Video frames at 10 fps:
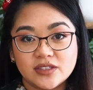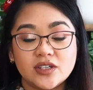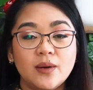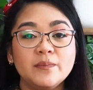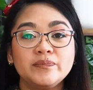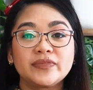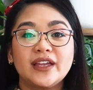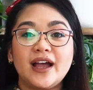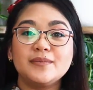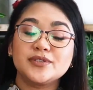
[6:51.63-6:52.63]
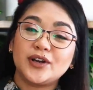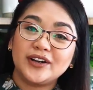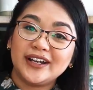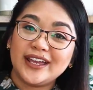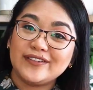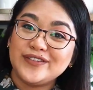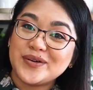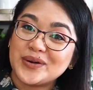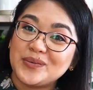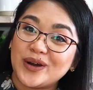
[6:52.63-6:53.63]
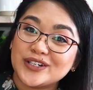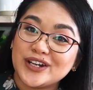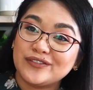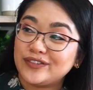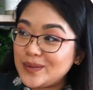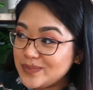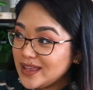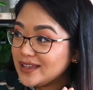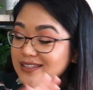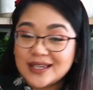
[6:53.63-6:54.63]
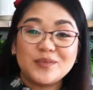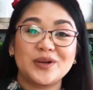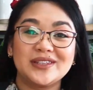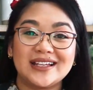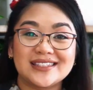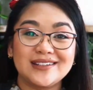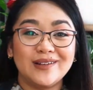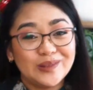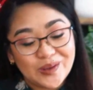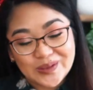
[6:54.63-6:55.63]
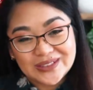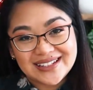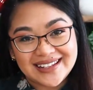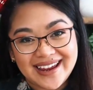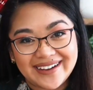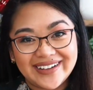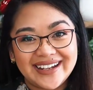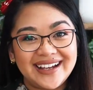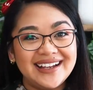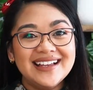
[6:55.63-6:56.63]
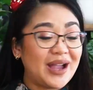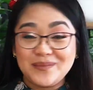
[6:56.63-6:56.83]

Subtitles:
So I'm sorry if you are watching from somewhere that's not local to the area.